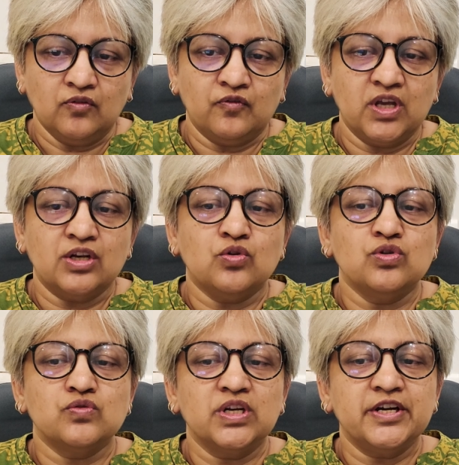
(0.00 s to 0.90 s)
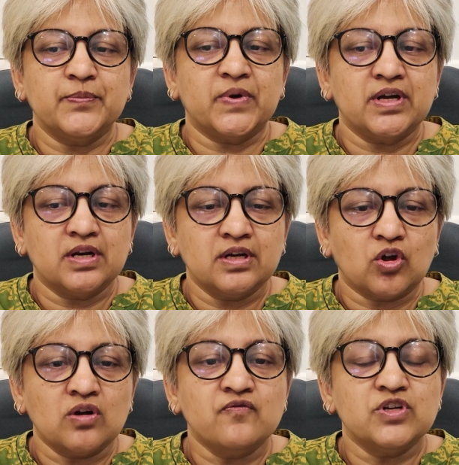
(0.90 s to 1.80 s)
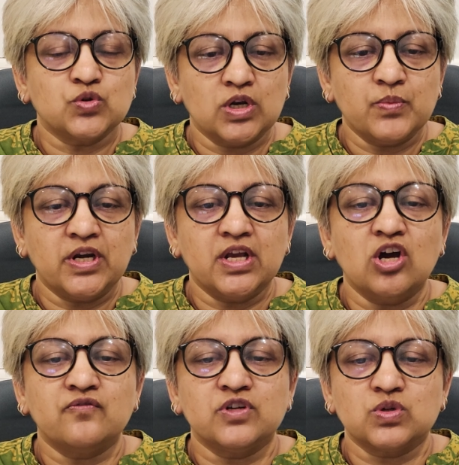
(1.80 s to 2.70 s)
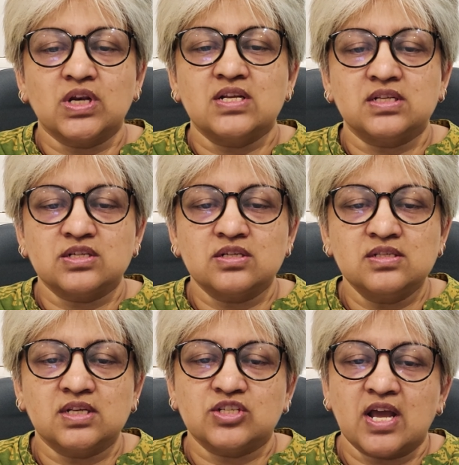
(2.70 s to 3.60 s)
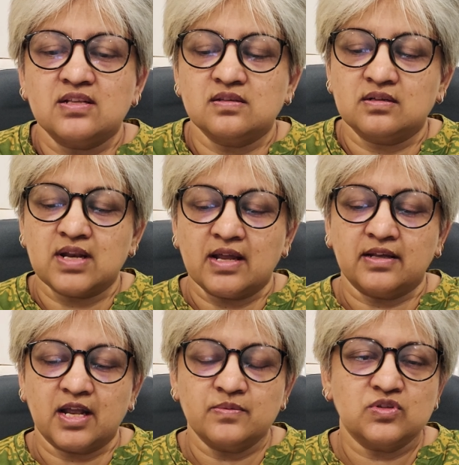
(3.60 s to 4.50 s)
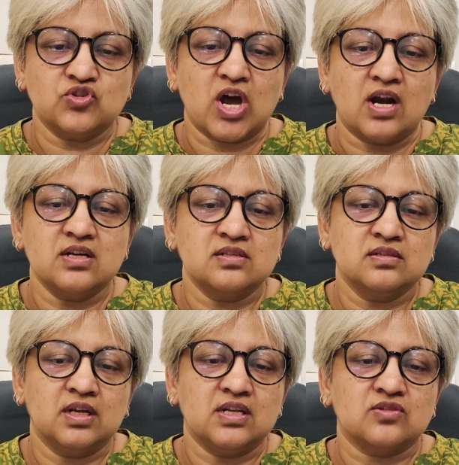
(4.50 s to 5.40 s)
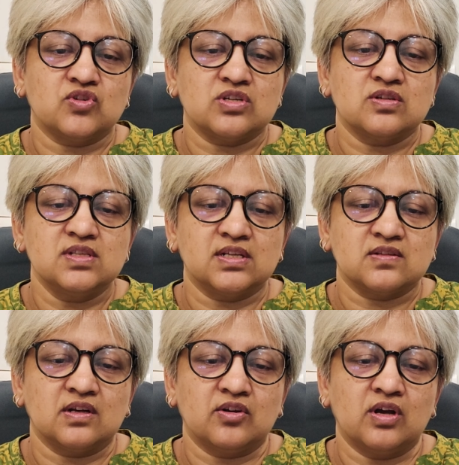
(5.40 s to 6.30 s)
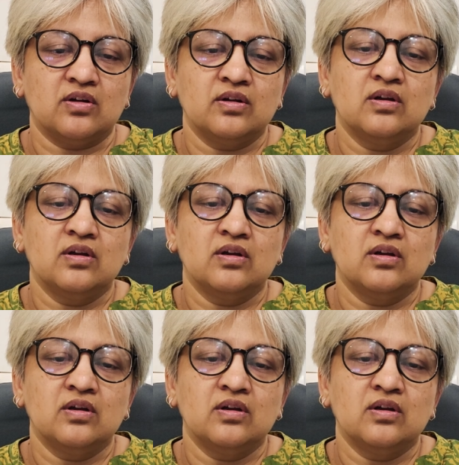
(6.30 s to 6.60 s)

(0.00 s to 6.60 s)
we are usually dependent on visual media or visualizations such as diagrams, charts, illustrations, etc.